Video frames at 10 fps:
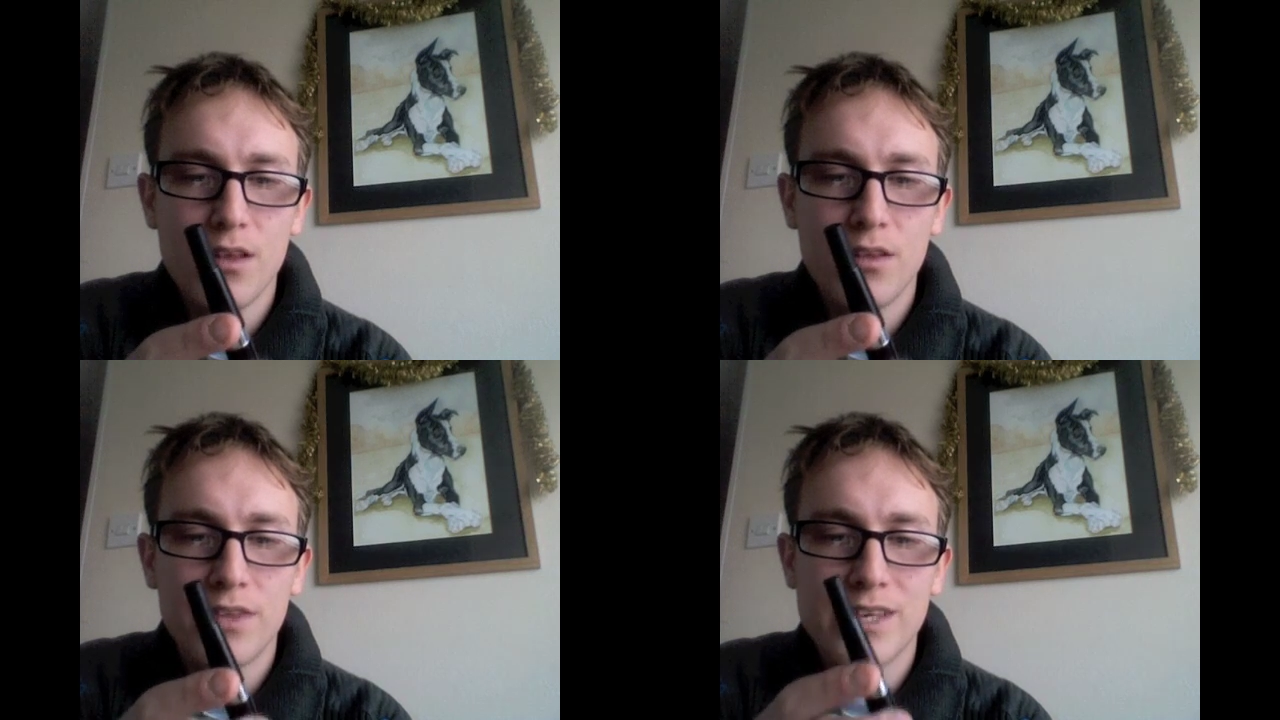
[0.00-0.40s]

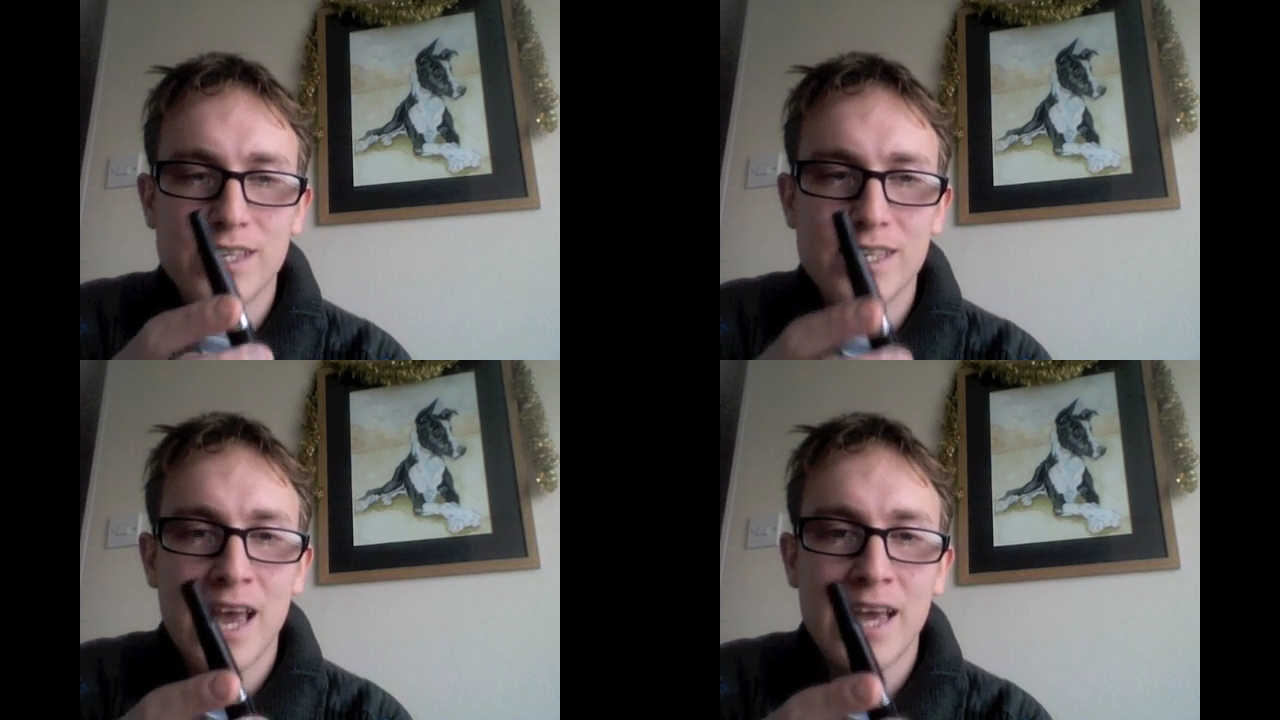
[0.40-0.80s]
They
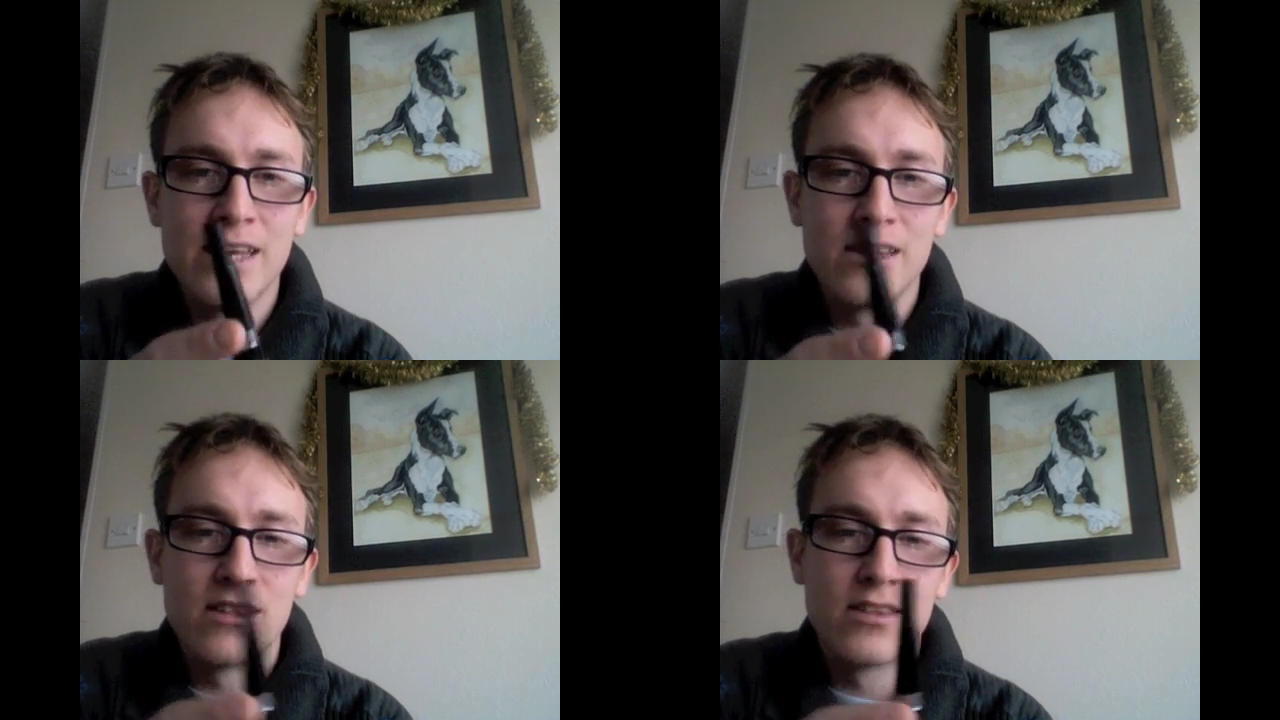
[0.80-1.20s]

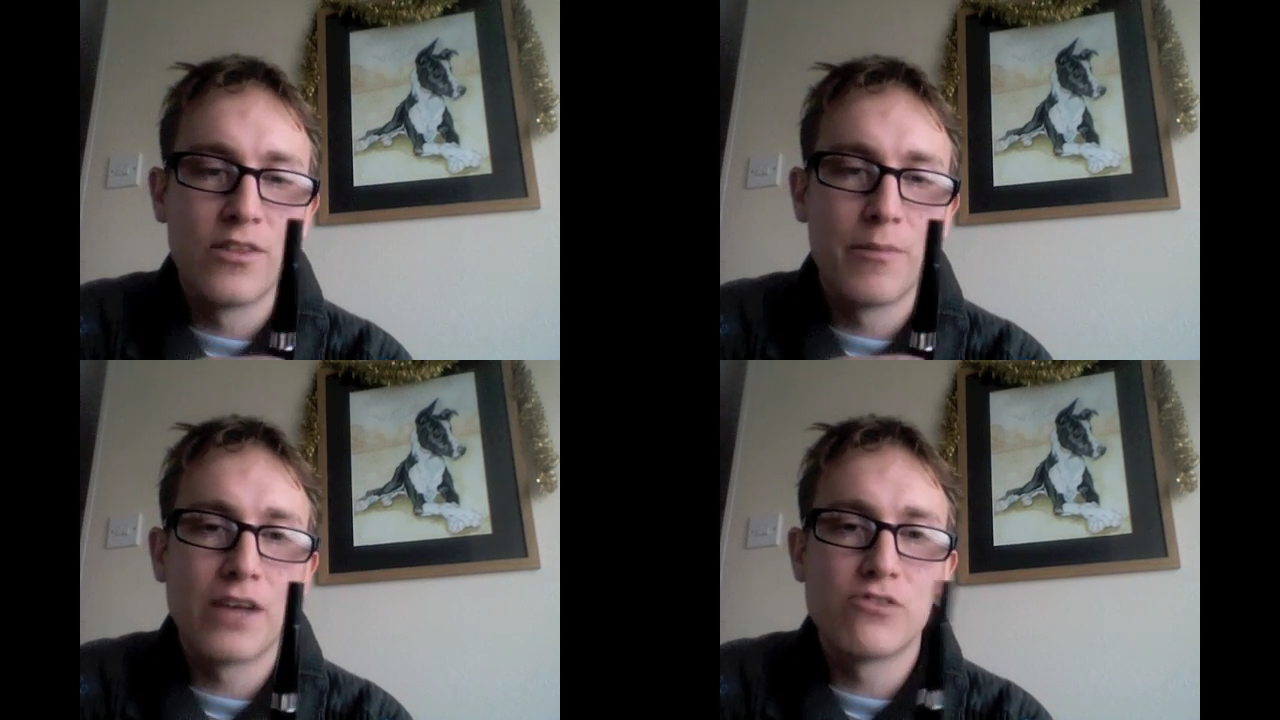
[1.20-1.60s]
say that
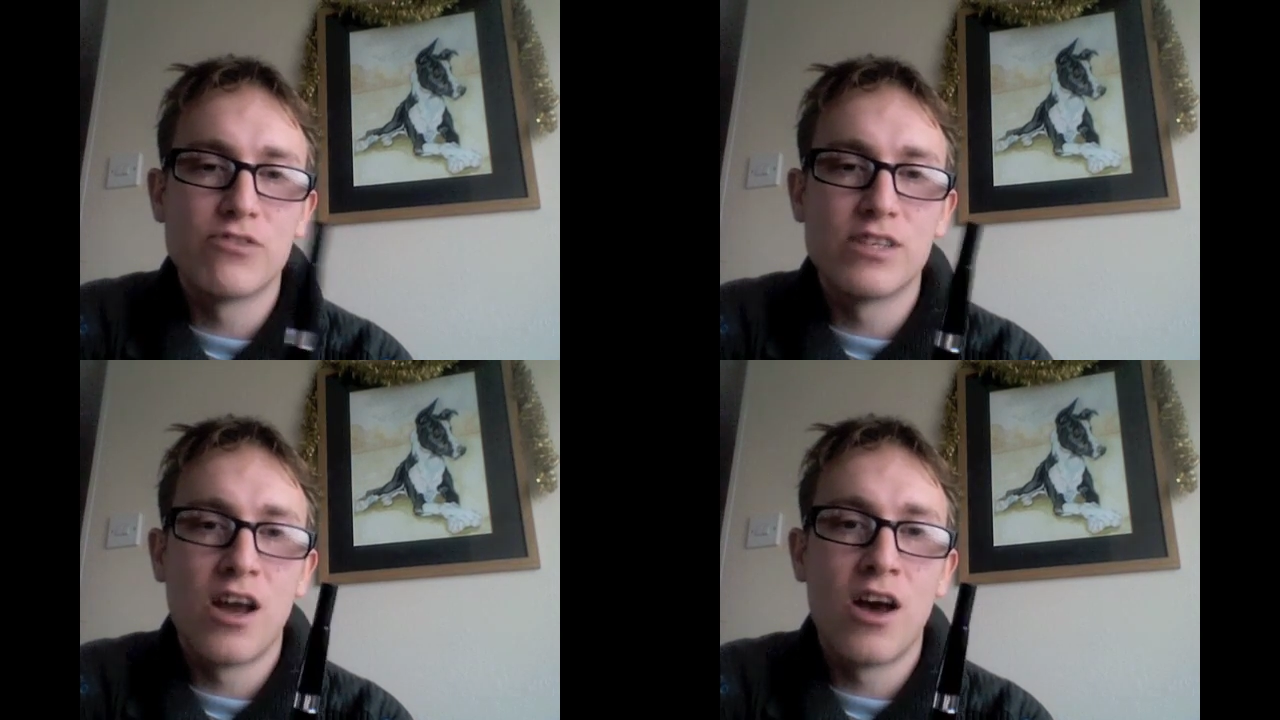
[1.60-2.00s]
the
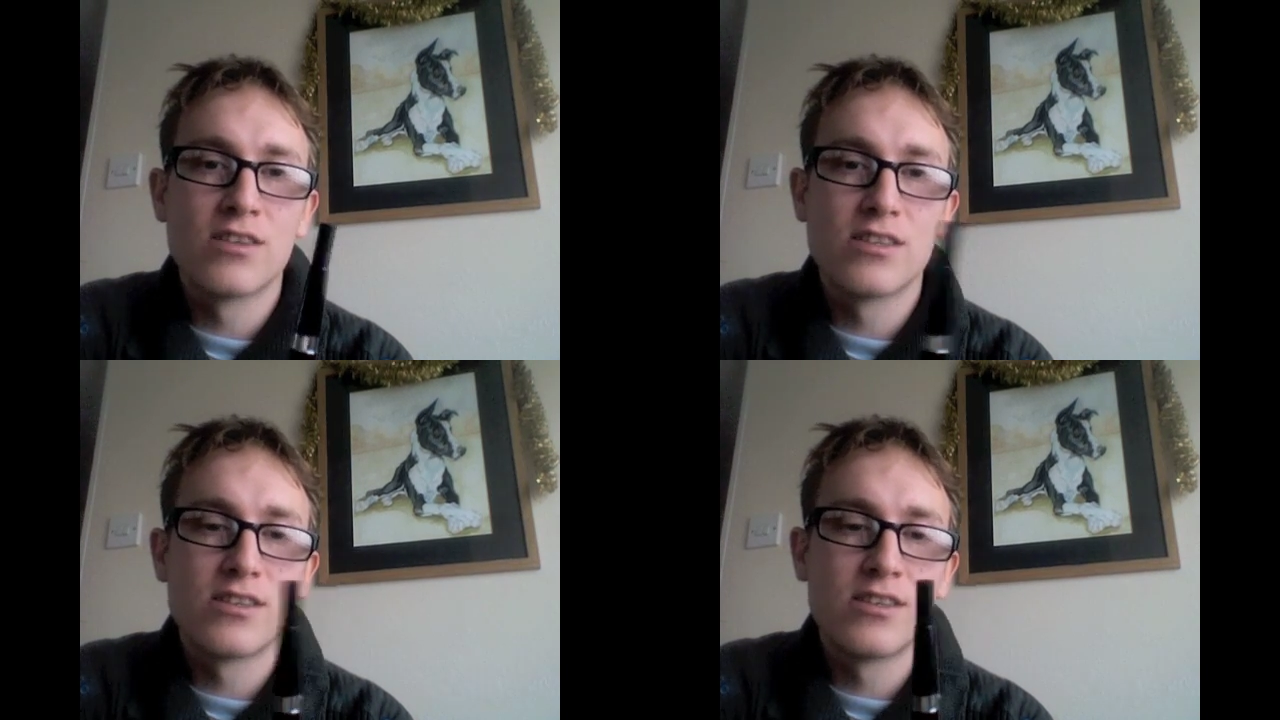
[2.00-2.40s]
batteries
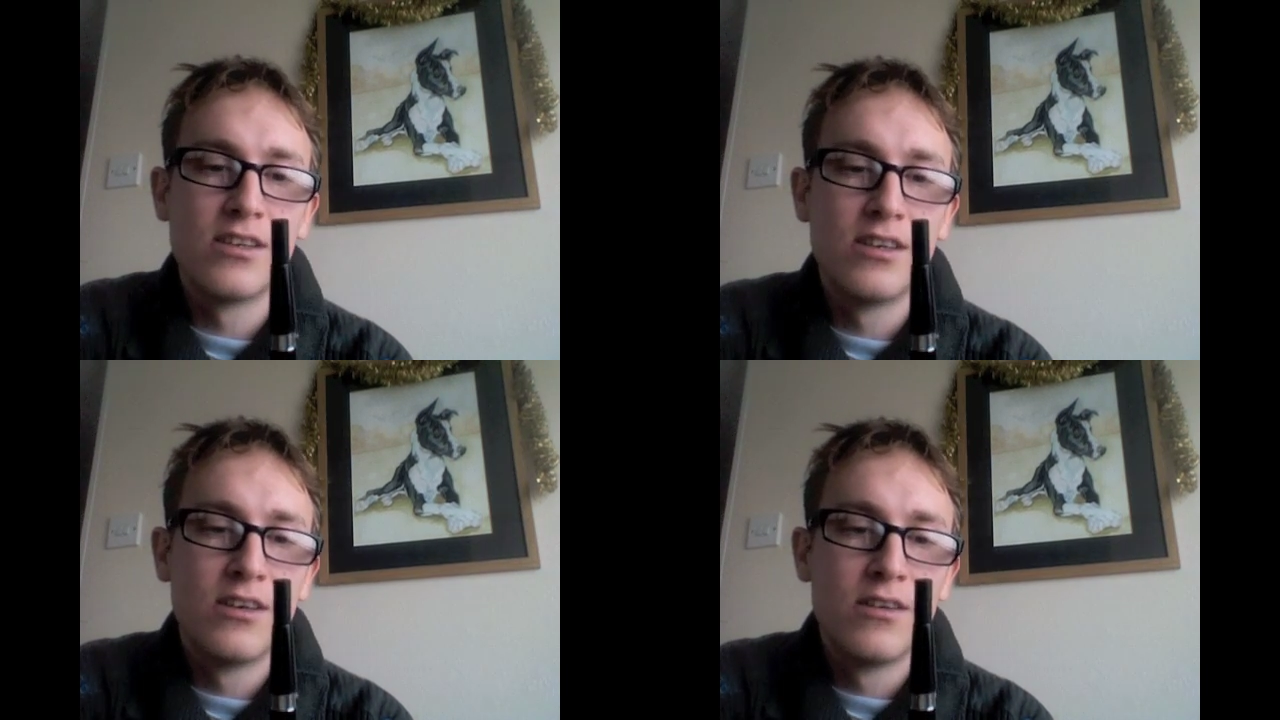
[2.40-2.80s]
last
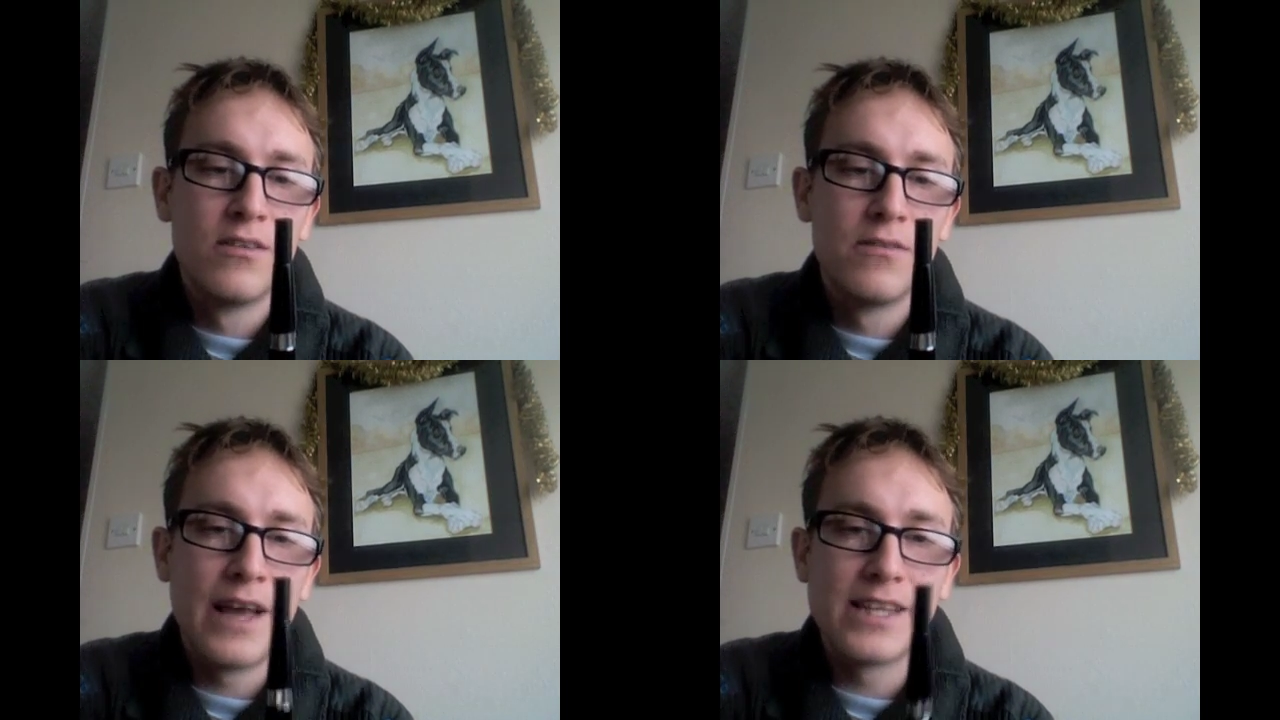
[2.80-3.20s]

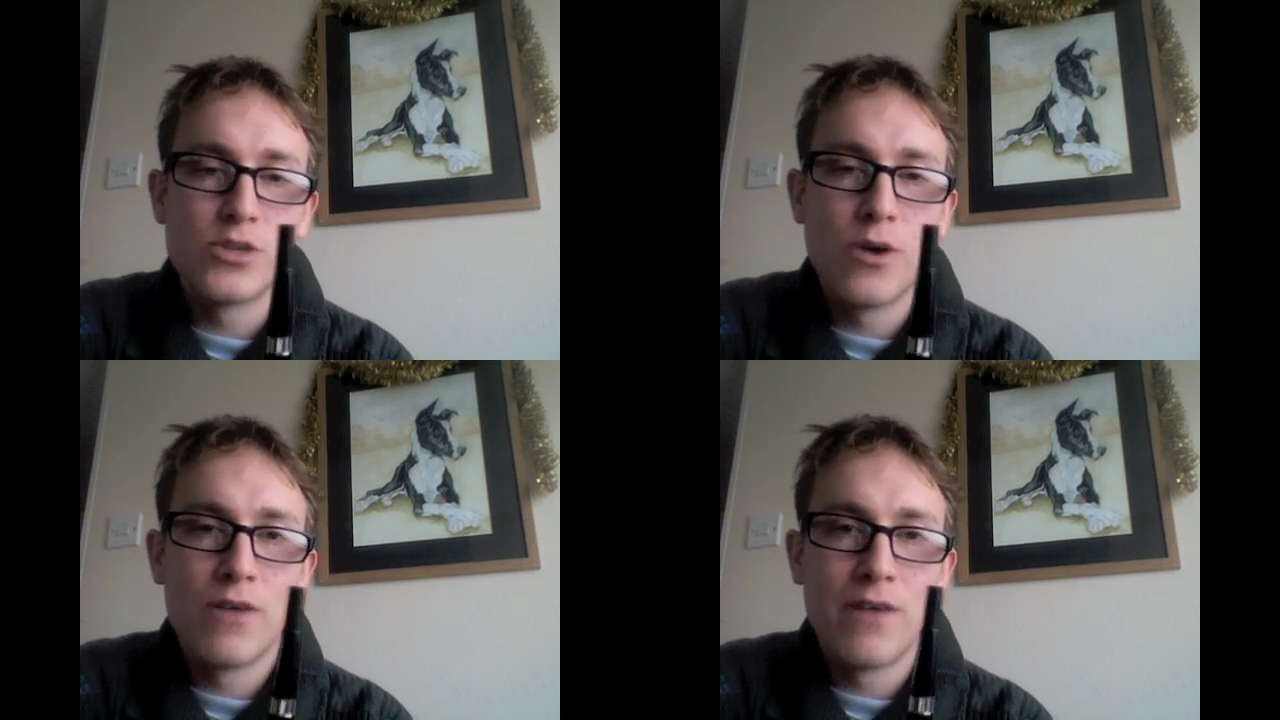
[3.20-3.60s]
for 8 to
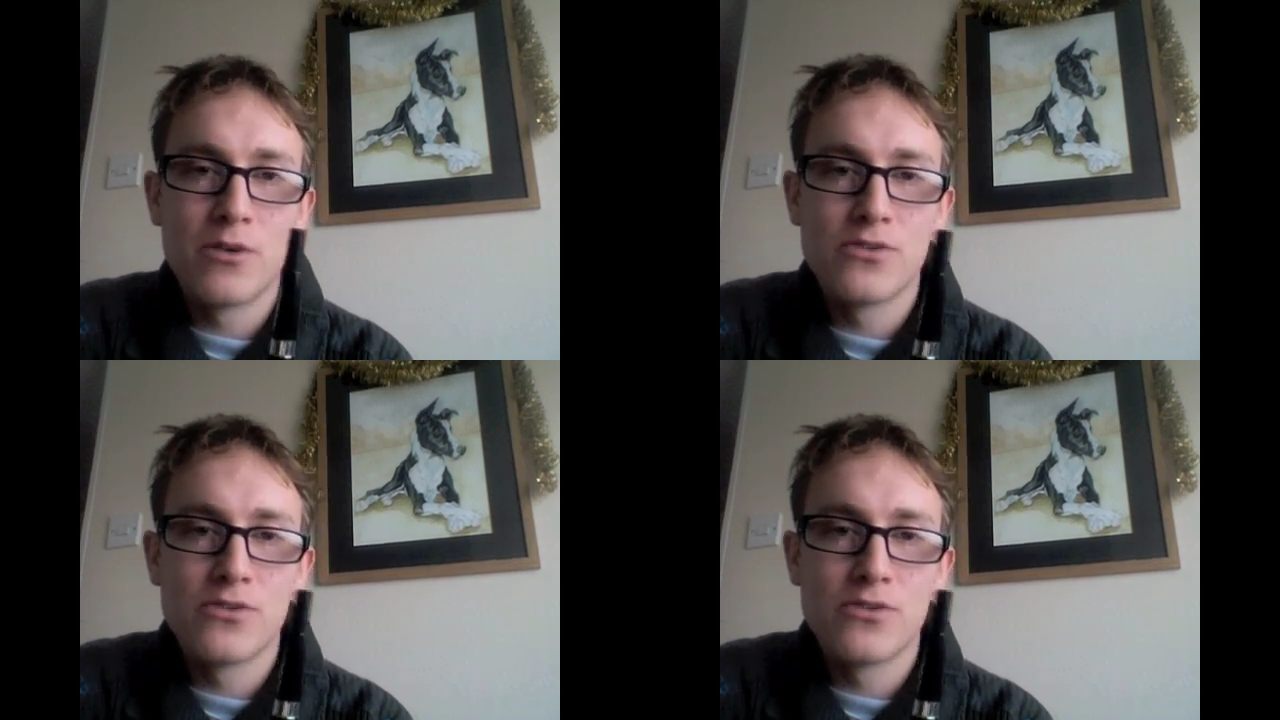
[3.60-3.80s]
12 hours